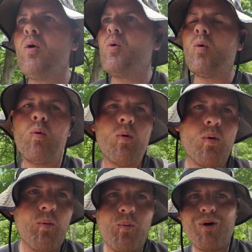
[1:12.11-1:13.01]
We're
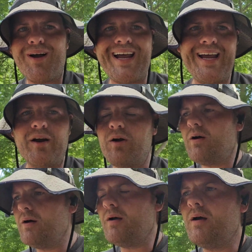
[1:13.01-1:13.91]
here.
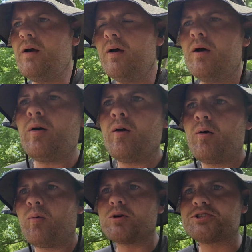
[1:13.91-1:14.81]
We're
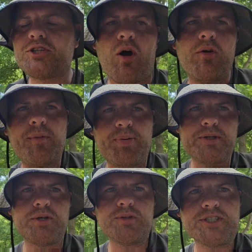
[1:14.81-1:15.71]
starting to produce deck
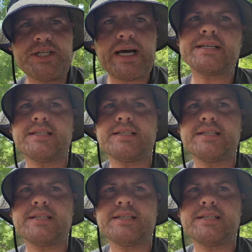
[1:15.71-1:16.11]
systems.